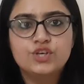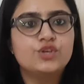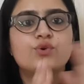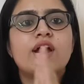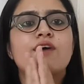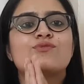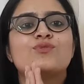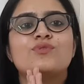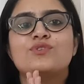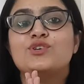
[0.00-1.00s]
You
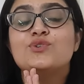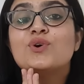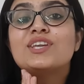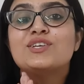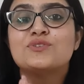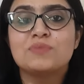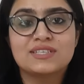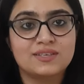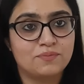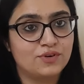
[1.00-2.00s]
don't need to make
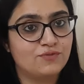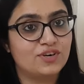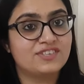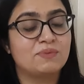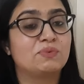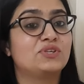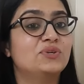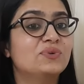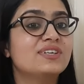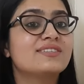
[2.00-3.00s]
separate for separate
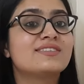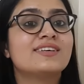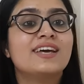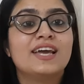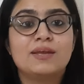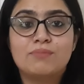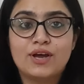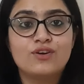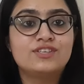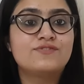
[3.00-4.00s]
units in biology,